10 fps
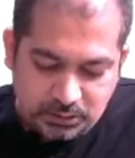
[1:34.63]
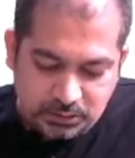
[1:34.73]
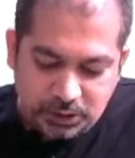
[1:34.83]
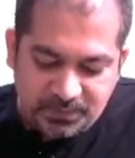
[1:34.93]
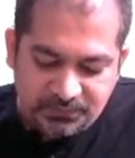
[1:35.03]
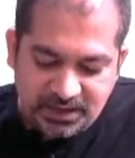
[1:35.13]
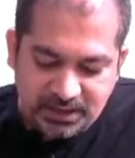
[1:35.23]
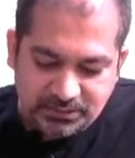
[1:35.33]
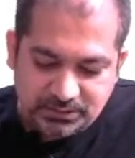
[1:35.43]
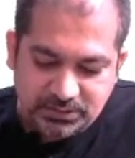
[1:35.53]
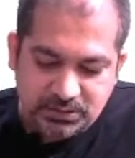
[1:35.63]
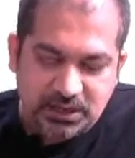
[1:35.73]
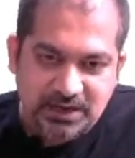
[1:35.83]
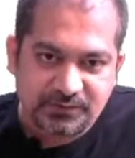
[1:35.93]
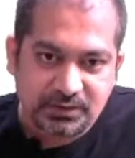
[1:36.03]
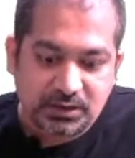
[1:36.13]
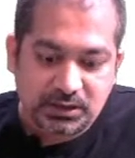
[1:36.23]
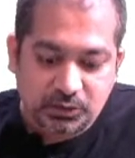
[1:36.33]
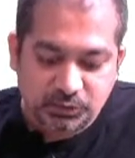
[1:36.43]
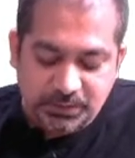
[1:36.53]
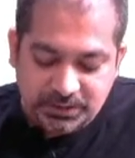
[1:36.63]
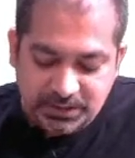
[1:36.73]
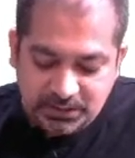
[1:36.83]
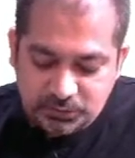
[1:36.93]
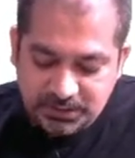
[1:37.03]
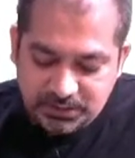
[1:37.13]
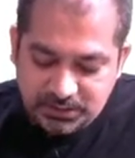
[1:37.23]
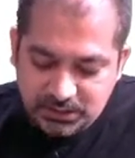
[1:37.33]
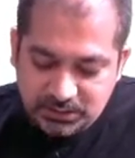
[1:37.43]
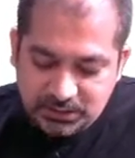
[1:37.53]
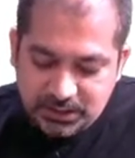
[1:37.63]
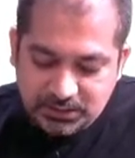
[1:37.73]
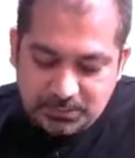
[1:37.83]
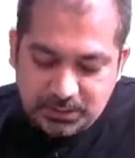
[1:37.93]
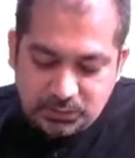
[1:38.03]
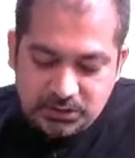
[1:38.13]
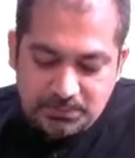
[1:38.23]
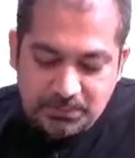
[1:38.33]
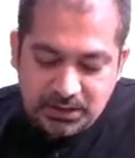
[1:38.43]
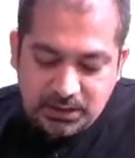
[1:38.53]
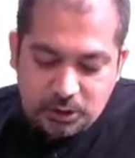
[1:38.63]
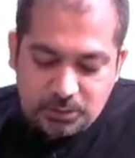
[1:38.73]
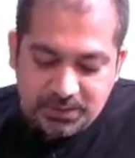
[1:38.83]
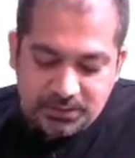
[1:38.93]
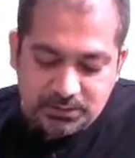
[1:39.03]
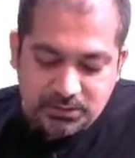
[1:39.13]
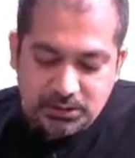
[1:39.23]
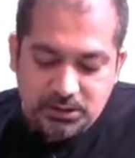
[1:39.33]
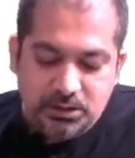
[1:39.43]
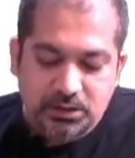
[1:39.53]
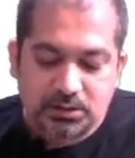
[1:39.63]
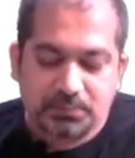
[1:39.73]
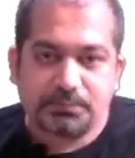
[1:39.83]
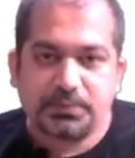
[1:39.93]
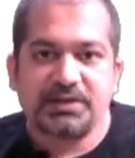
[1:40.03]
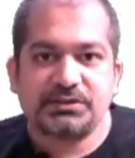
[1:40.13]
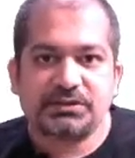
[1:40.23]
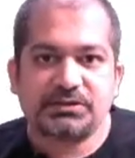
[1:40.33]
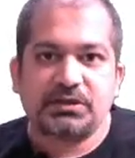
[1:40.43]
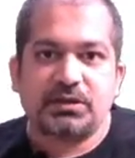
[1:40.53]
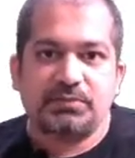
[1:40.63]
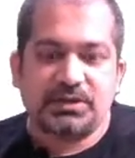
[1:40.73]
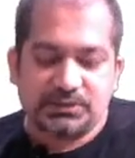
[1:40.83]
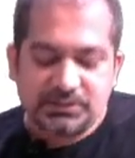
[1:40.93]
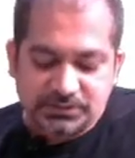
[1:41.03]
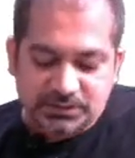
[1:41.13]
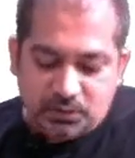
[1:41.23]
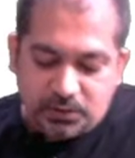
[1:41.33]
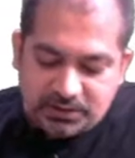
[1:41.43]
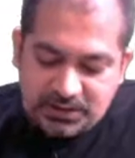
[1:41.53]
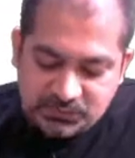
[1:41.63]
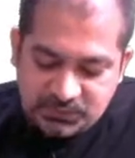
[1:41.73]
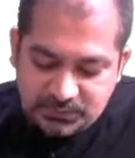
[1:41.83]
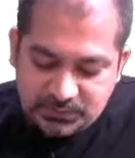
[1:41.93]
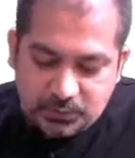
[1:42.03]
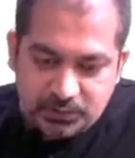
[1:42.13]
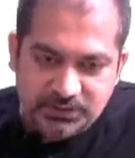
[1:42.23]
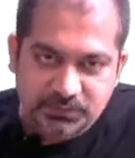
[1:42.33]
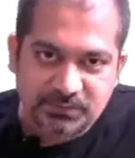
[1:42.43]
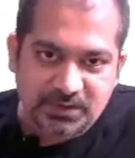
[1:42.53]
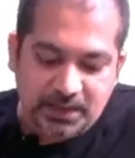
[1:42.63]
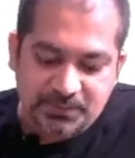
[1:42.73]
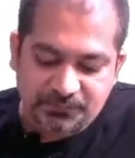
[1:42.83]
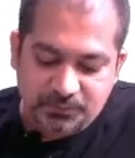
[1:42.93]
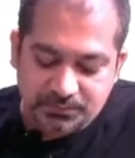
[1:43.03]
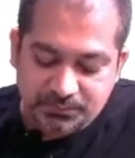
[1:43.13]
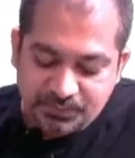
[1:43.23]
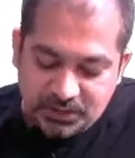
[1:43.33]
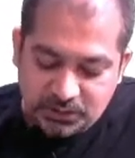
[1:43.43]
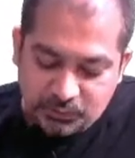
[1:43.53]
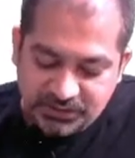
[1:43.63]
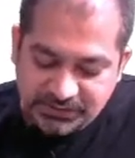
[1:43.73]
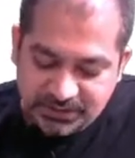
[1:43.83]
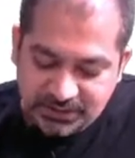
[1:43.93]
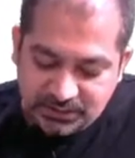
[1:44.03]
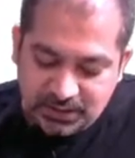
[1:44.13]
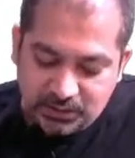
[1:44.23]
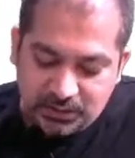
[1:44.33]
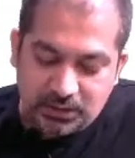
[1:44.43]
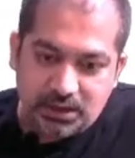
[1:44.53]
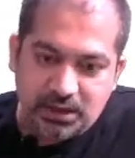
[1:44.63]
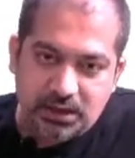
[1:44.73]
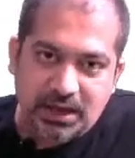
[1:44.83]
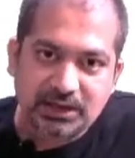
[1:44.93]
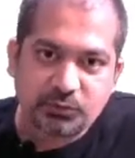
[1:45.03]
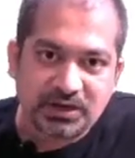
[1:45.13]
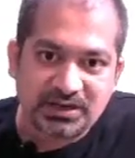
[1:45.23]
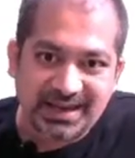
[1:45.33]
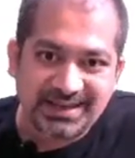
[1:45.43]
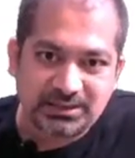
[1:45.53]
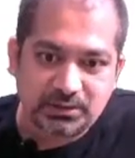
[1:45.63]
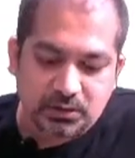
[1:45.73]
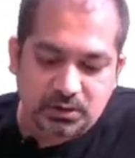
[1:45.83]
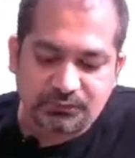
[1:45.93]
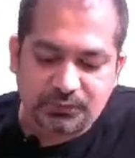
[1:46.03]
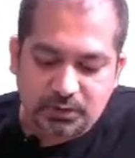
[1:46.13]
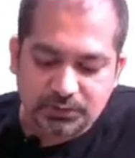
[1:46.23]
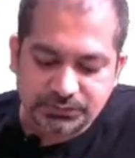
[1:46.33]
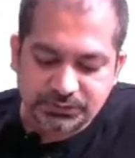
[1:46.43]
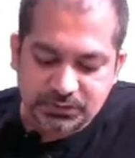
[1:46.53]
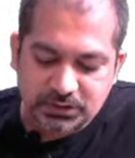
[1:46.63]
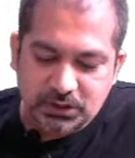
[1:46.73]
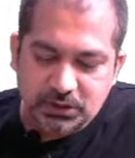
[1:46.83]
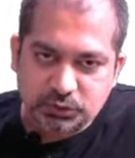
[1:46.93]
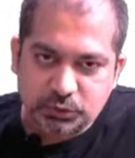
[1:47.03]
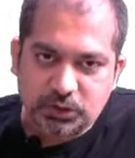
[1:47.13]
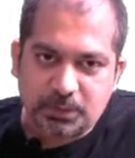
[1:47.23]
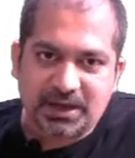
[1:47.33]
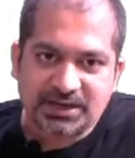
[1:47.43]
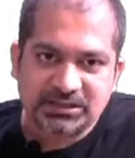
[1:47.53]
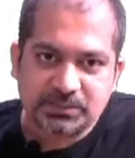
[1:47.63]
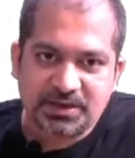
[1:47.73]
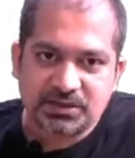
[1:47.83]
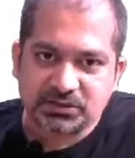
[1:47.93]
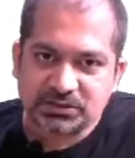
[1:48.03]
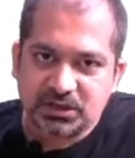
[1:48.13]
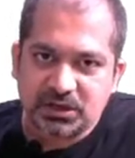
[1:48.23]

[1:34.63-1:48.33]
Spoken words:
on top of that, I have an announcement again to make that about the Mega Combat prizes, because this is a contest which will happen from 22nd and 29th of August. So the participants